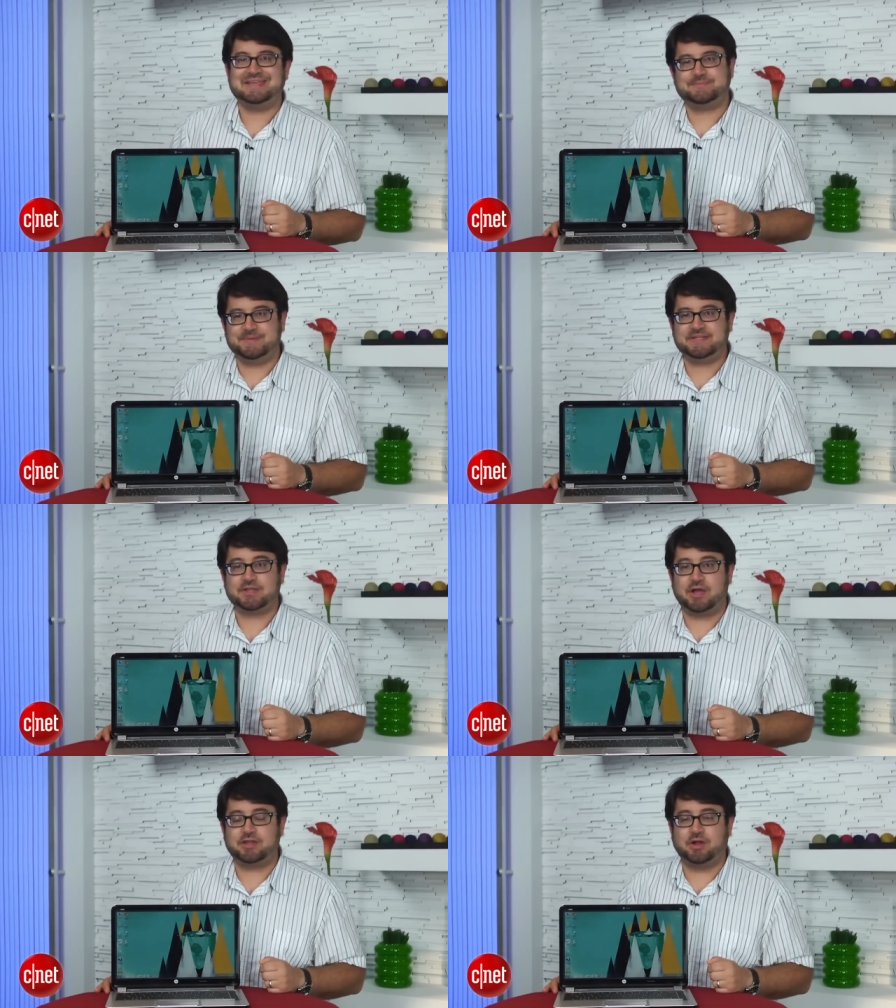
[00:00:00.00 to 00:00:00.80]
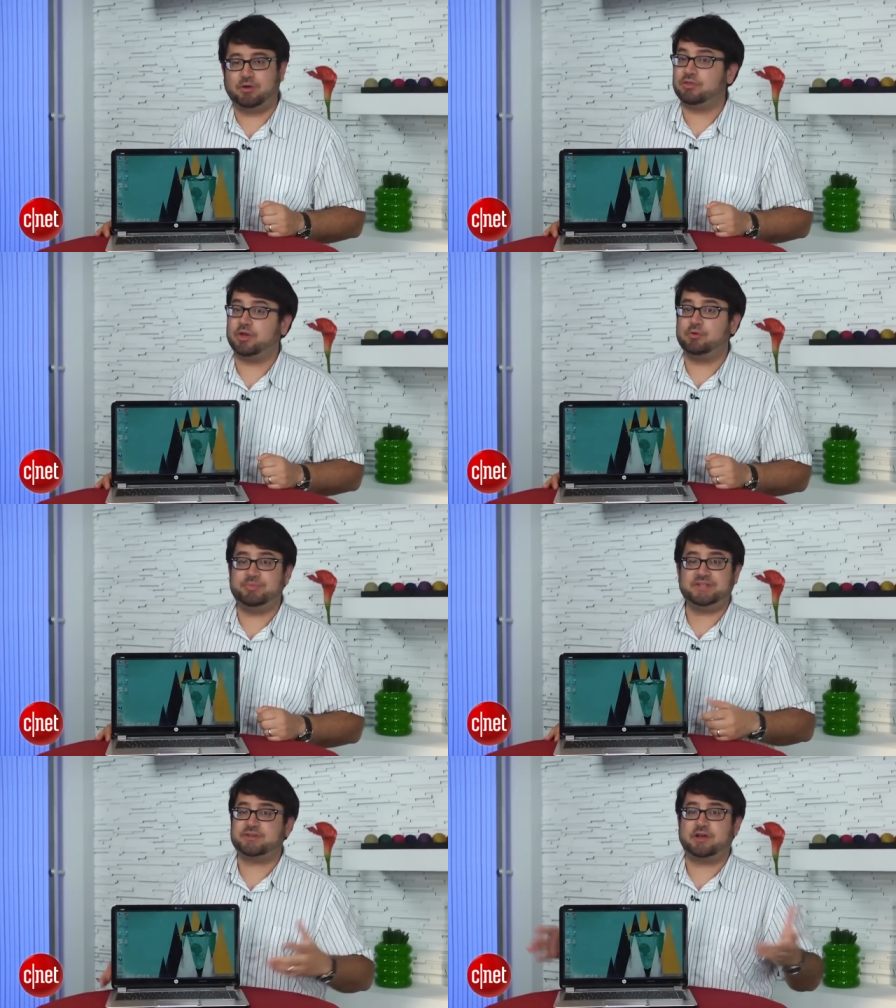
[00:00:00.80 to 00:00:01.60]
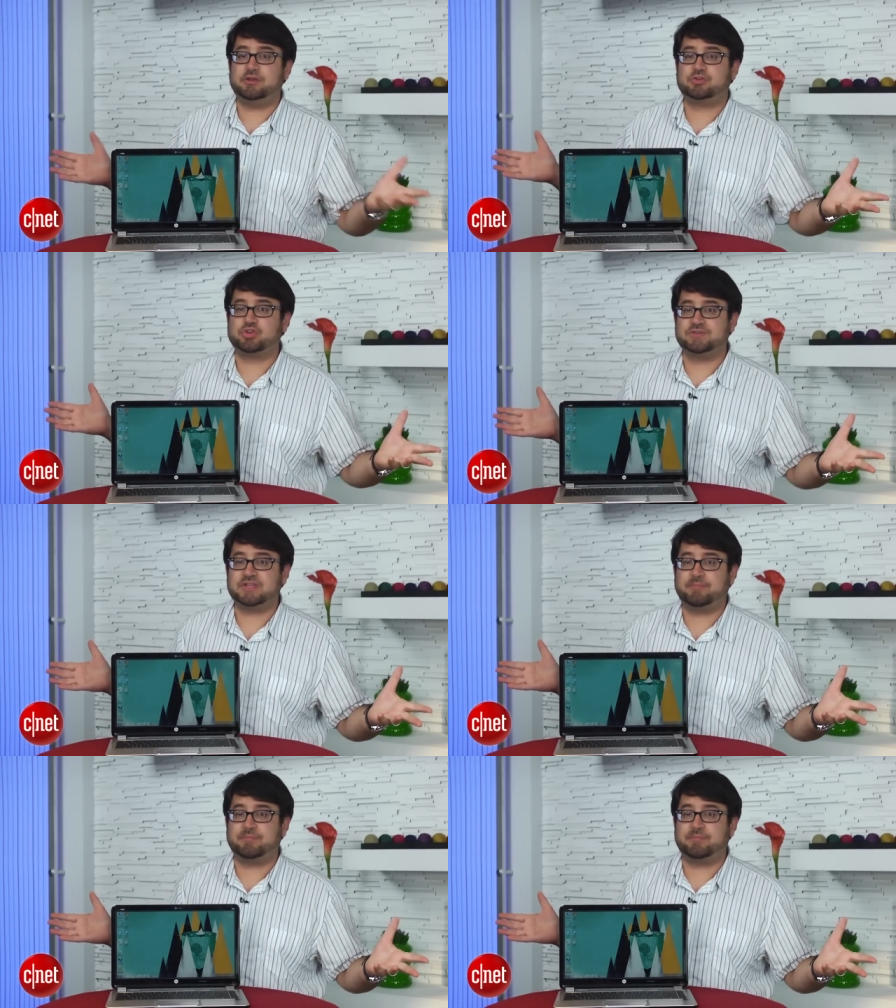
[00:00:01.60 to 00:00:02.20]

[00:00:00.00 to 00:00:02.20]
is Beats Audio, although Beats Audio shows